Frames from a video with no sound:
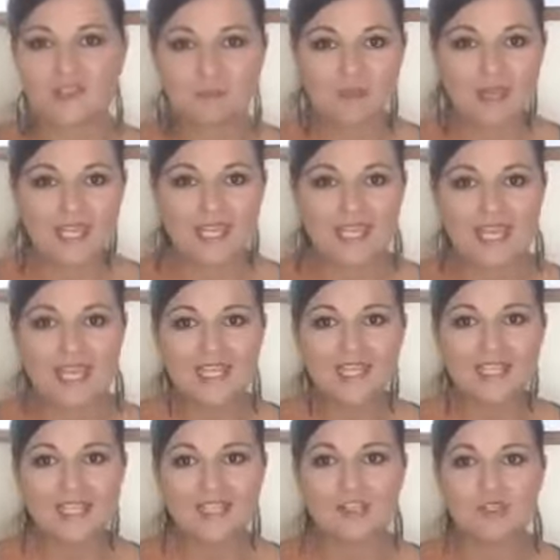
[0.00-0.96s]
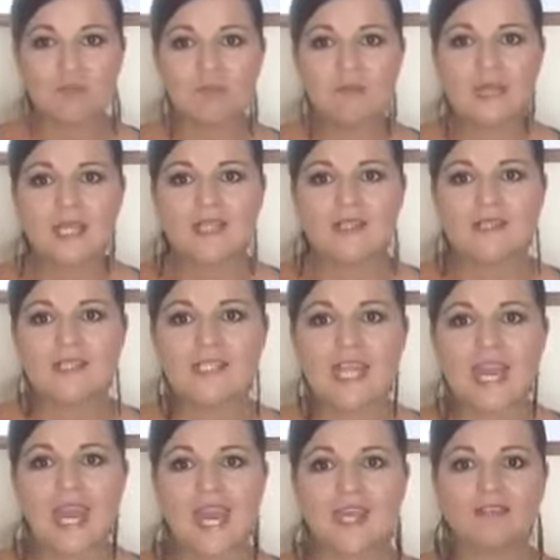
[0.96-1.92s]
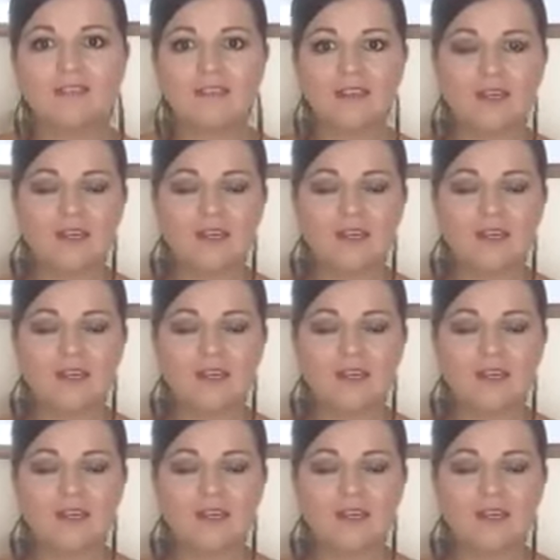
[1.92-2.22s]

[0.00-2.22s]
speak in English means that